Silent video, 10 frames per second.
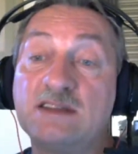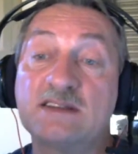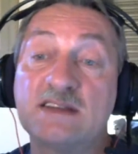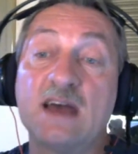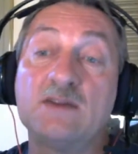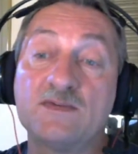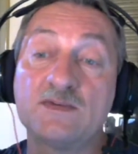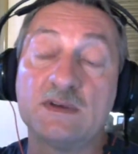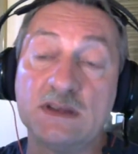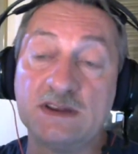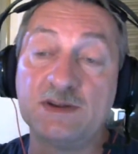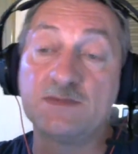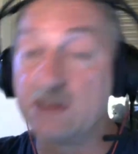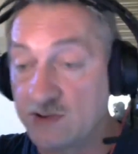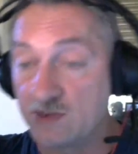sign of
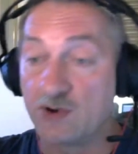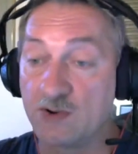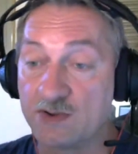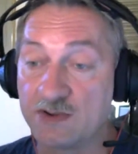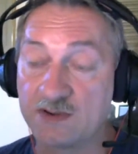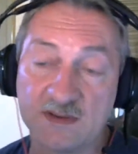Egypt is Taurus.